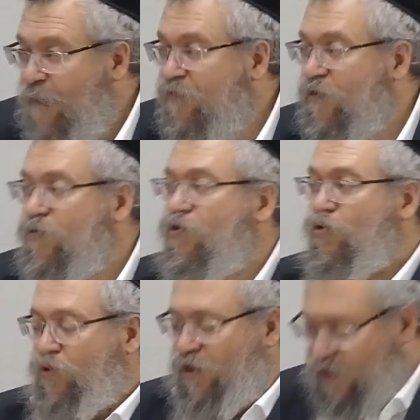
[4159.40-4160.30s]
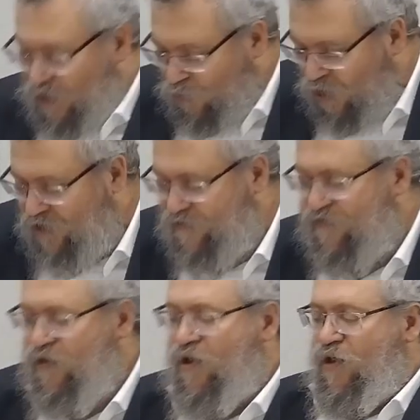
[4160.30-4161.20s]
where I need you to be.
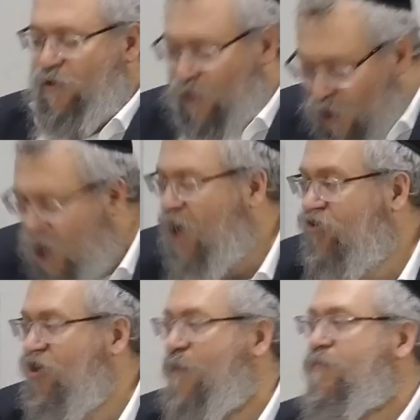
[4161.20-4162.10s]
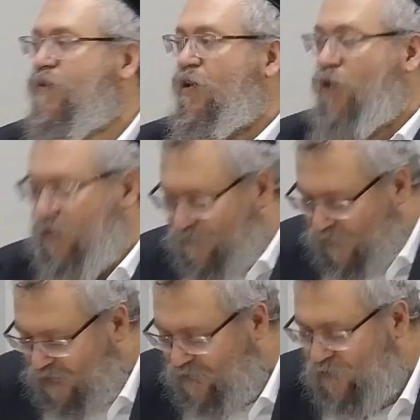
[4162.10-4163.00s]
In any case,
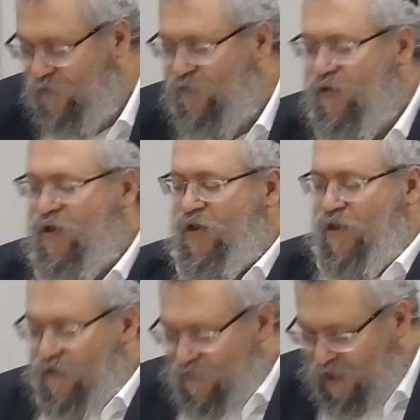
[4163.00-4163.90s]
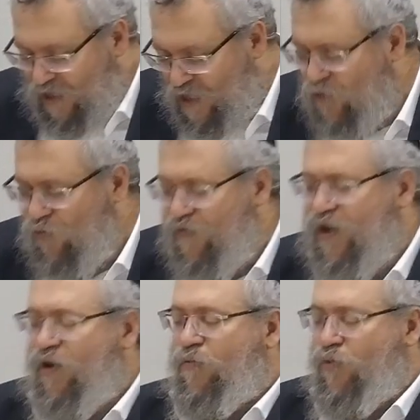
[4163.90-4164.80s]
but how do we
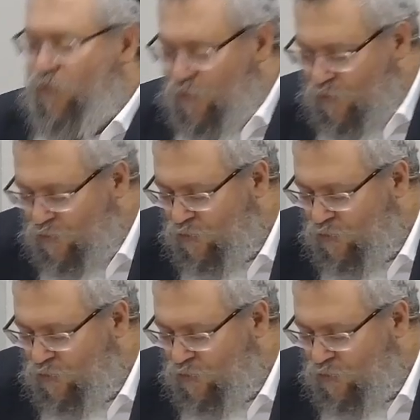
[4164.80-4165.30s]
look at the world?